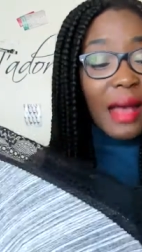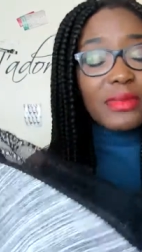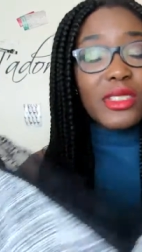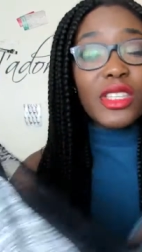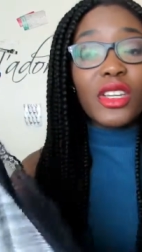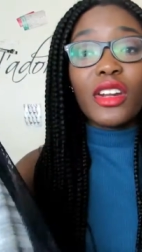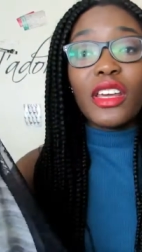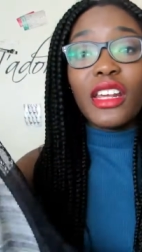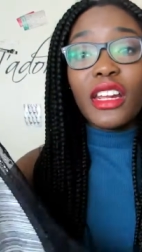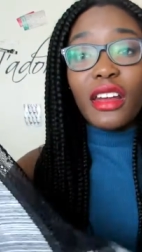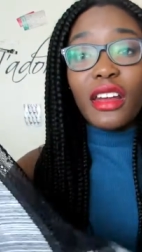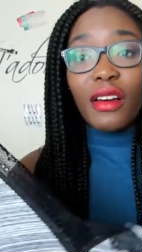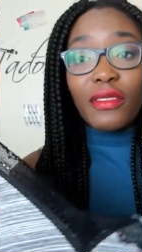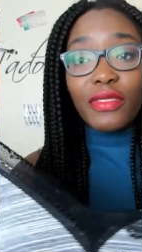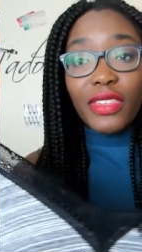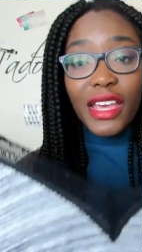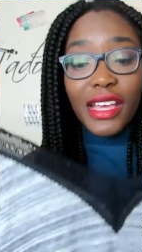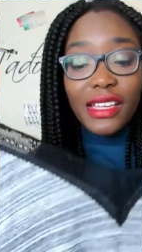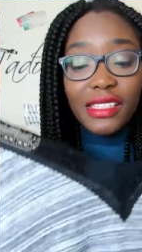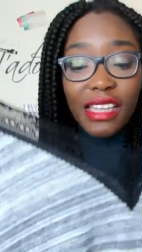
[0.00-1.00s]
I absolutely
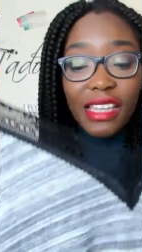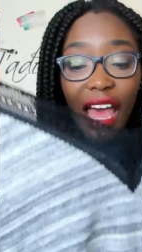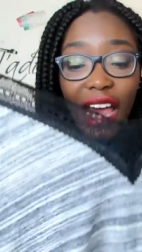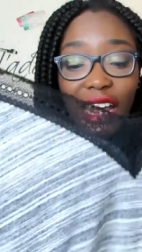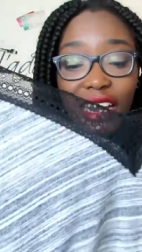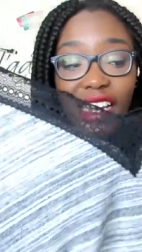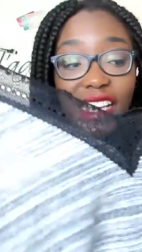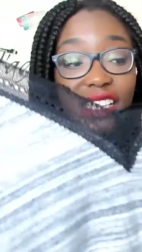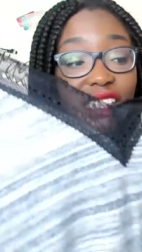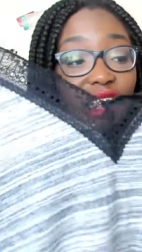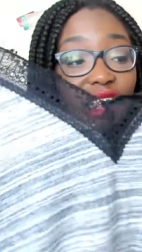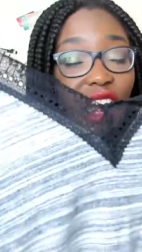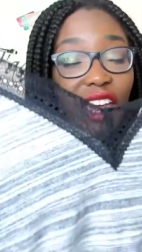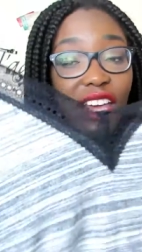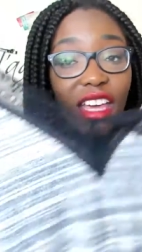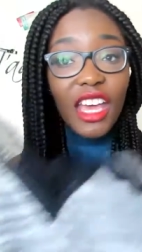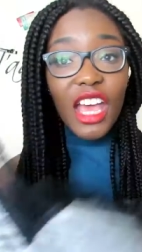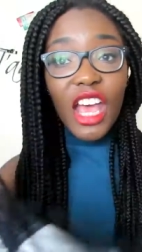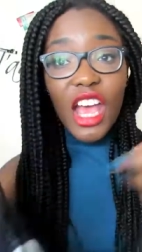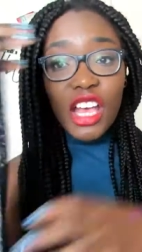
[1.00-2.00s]
love this and it's
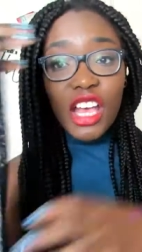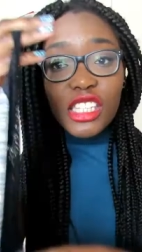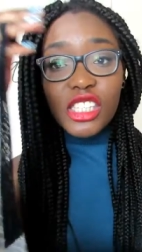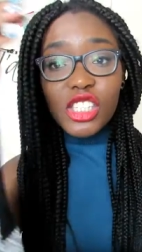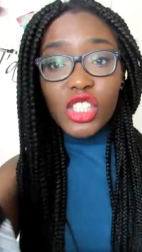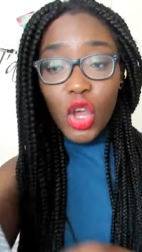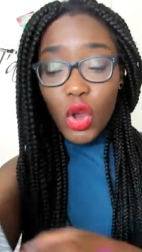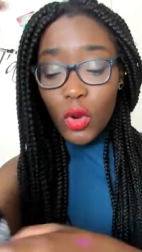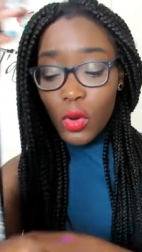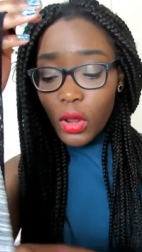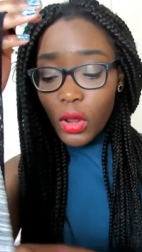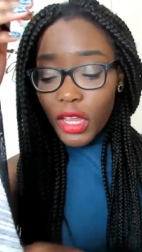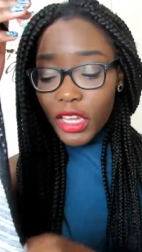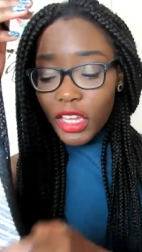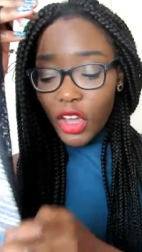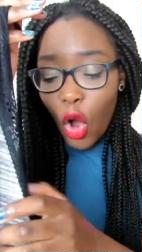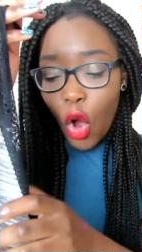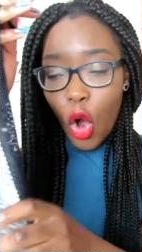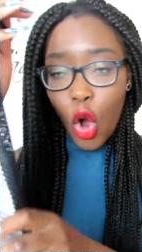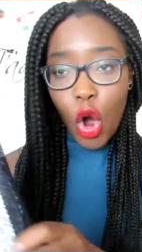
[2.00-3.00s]
like so
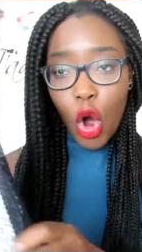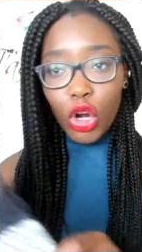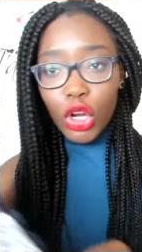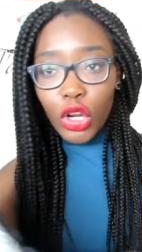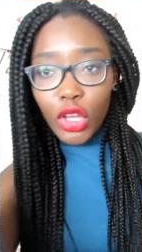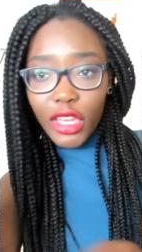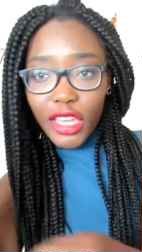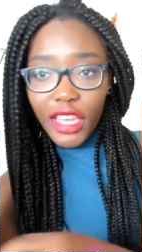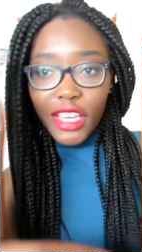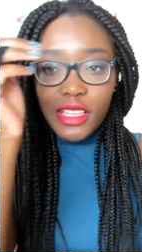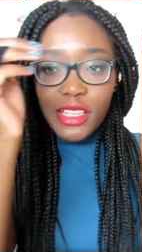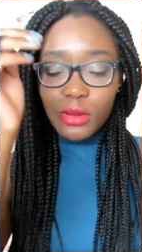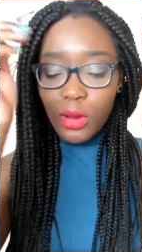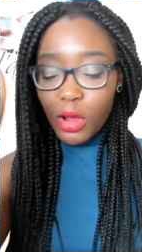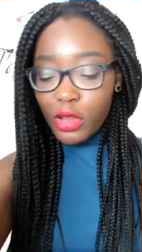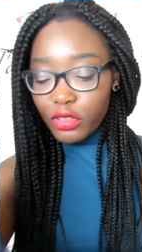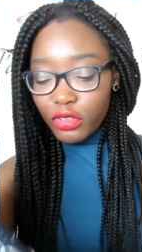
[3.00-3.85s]
like hot looking as well.